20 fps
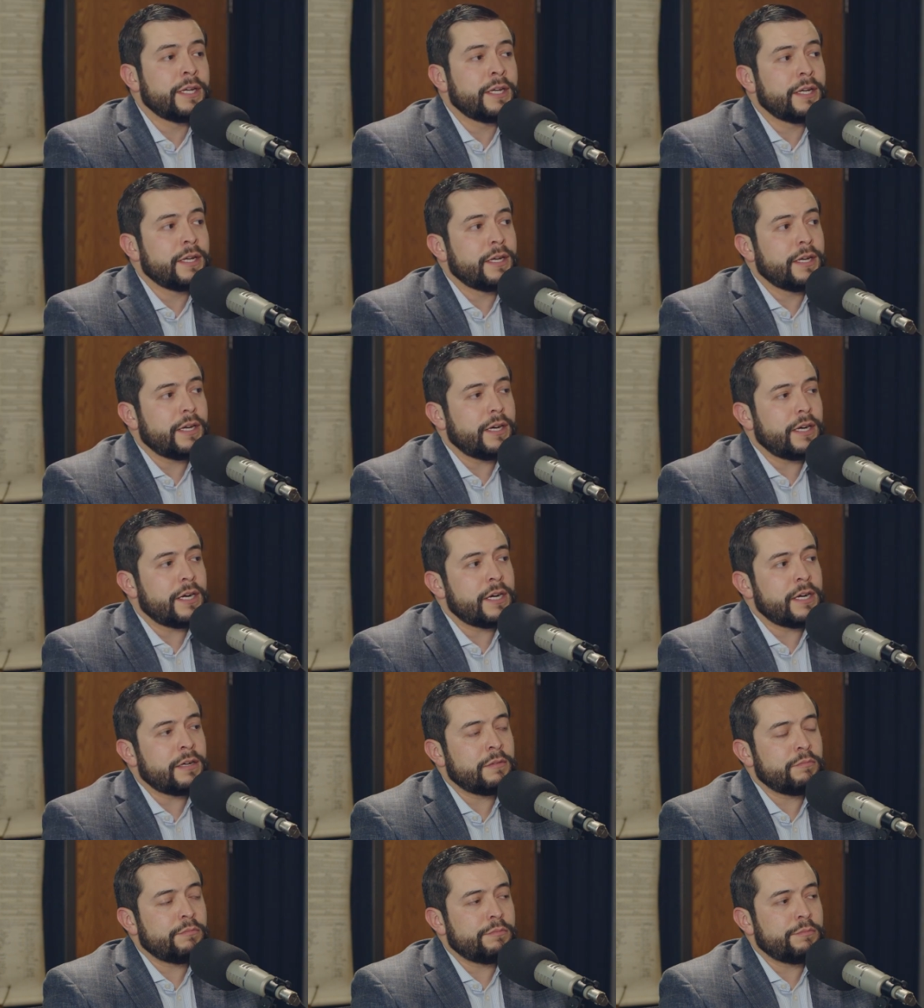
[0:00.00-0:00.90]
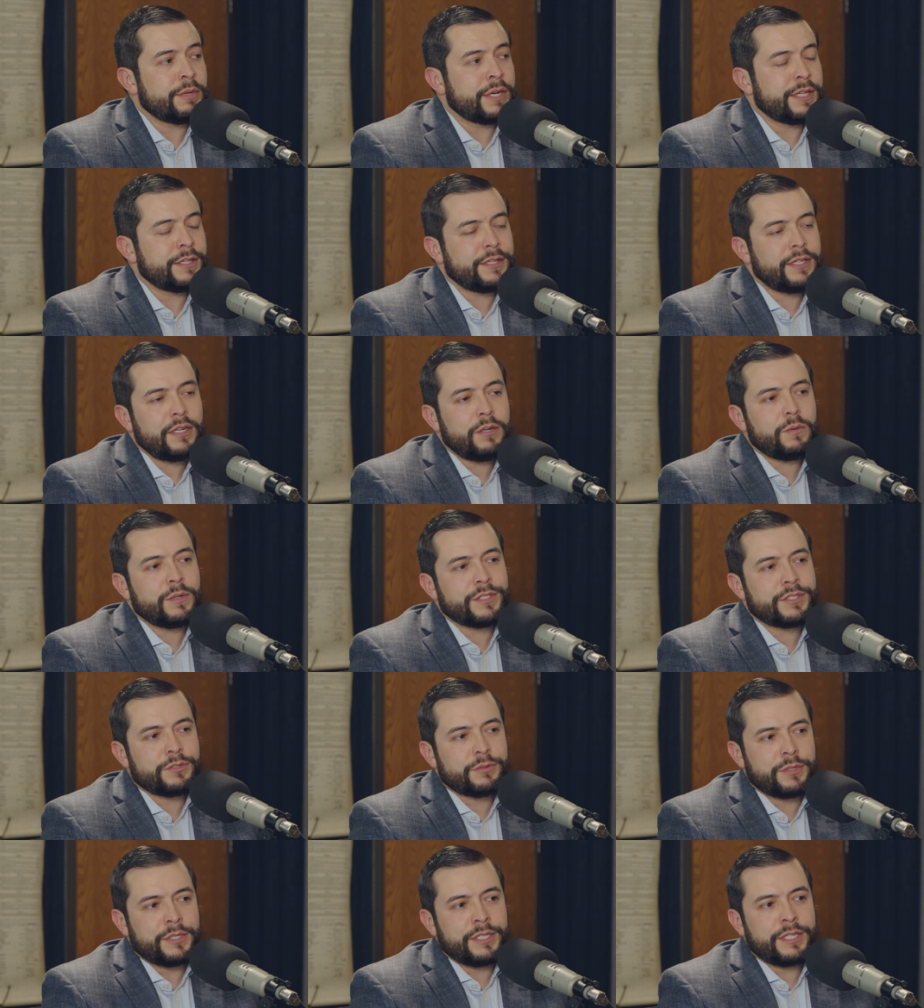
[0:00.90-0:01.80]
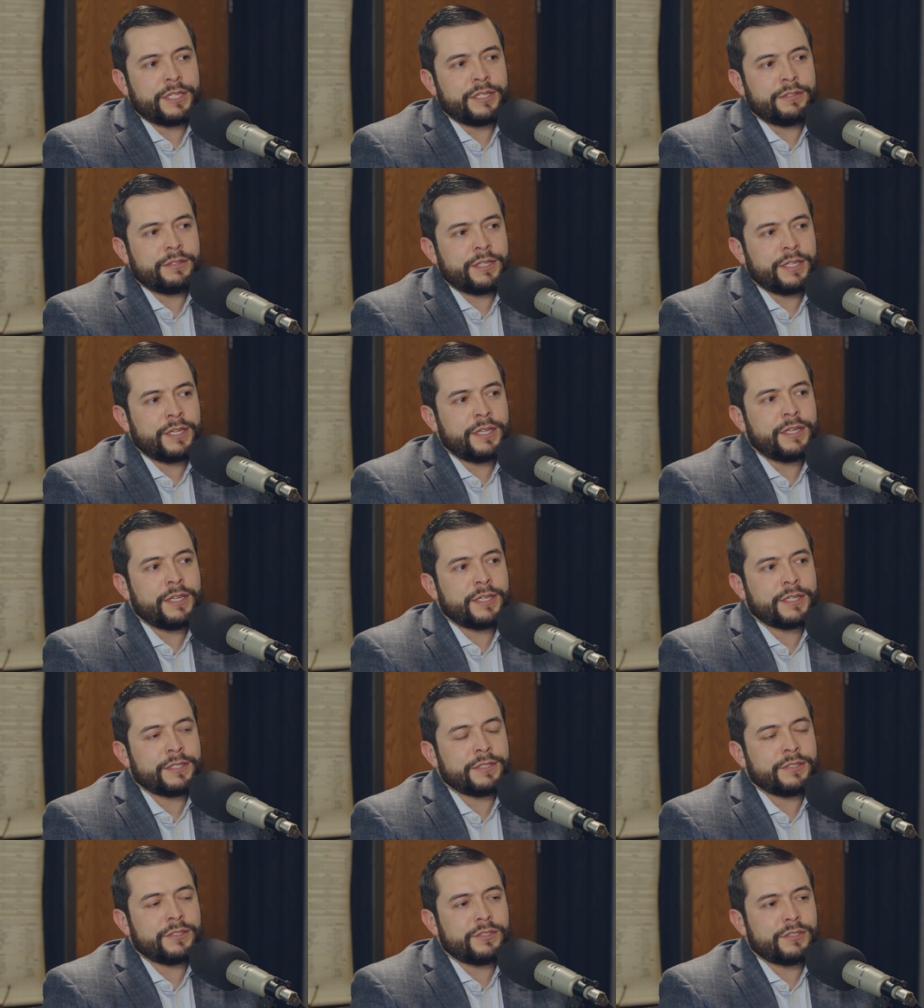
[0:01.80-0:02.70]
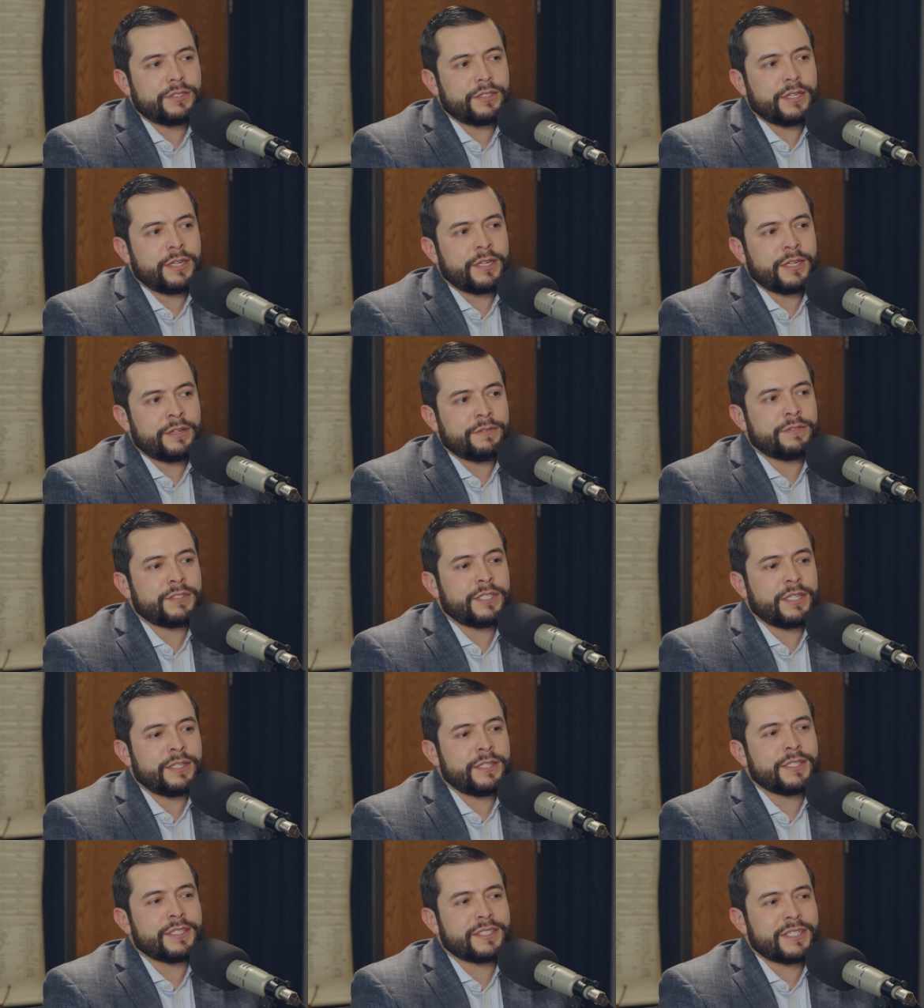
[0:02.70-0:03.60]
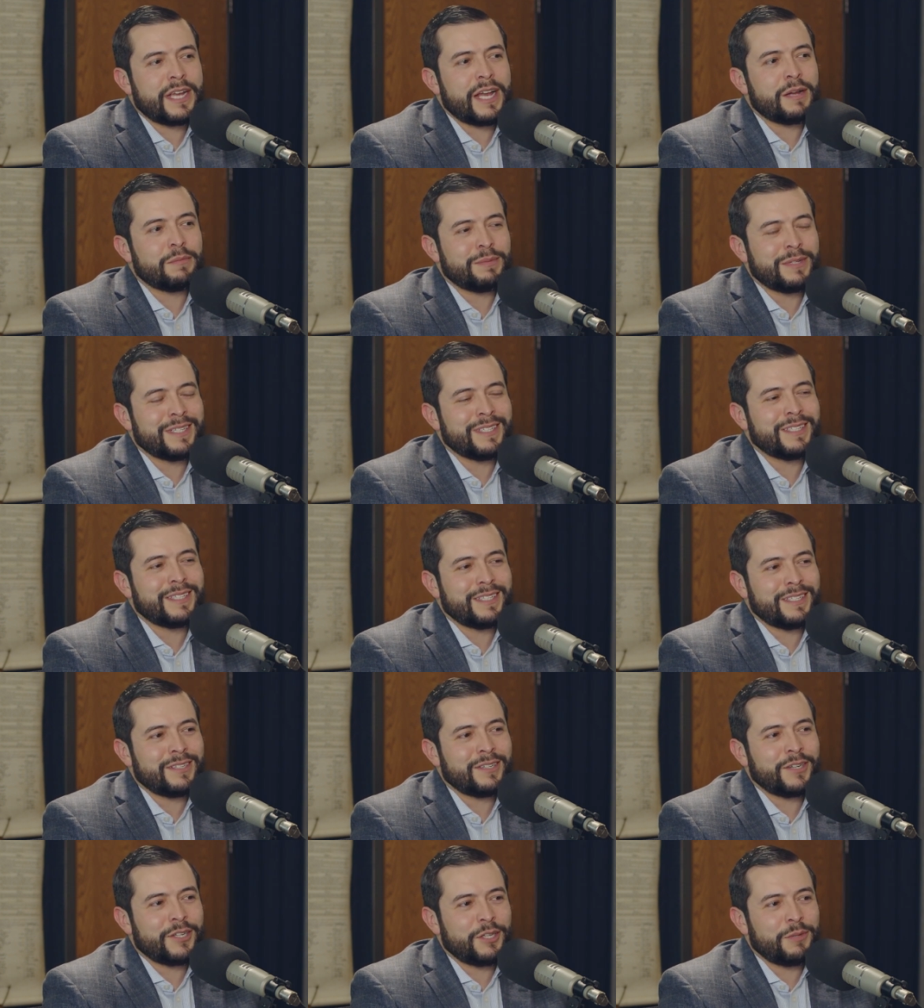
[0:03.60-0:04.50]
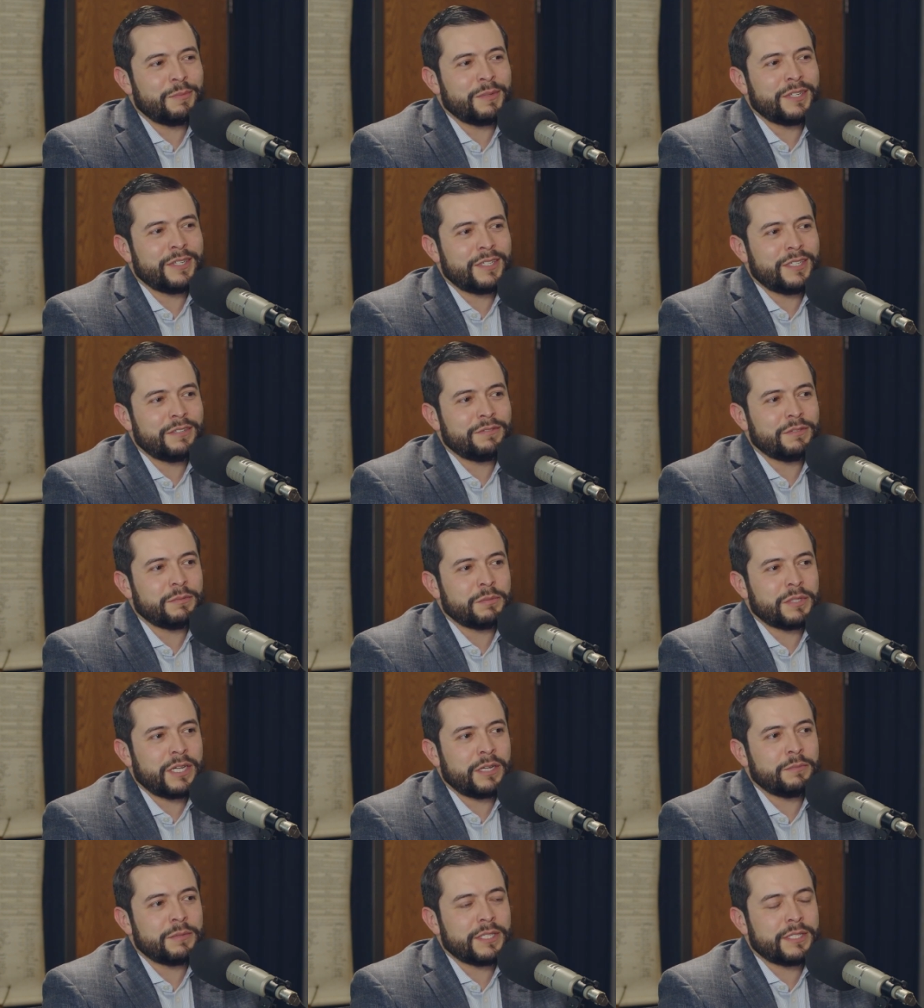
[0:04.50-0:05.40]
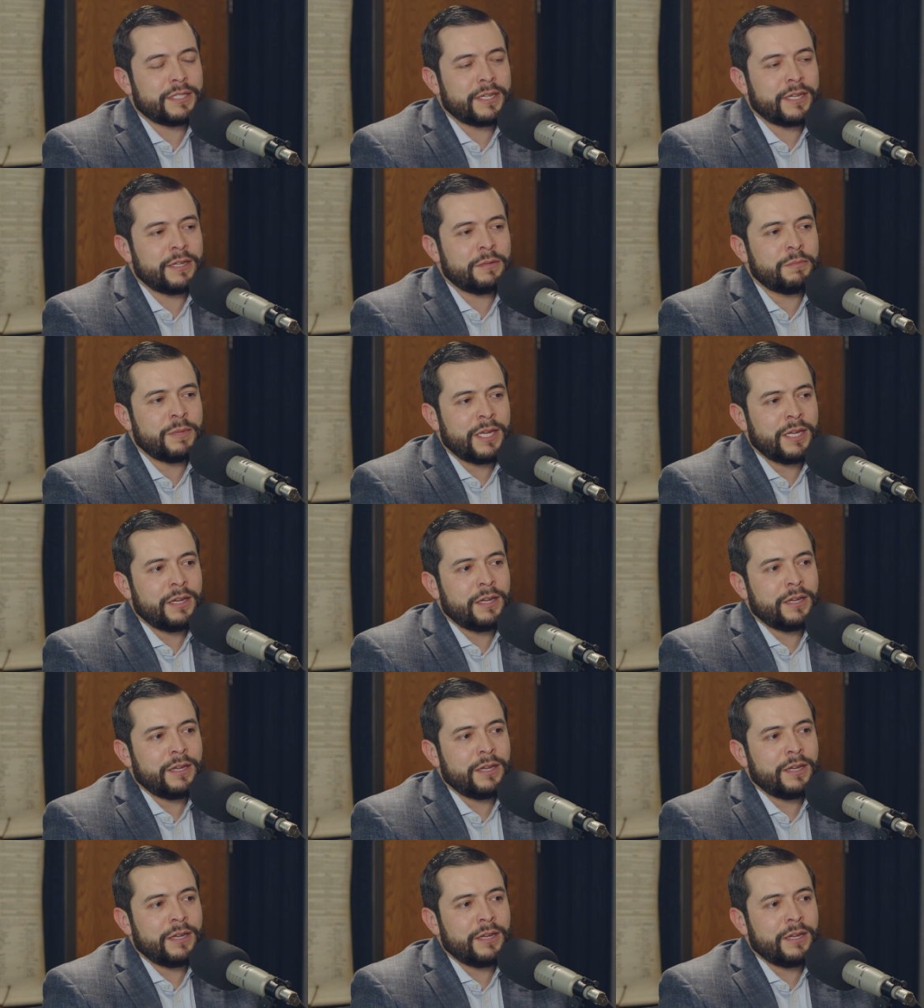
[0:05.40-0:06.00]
But I think what's really unique is, and I've seen this happen in our community from time to time,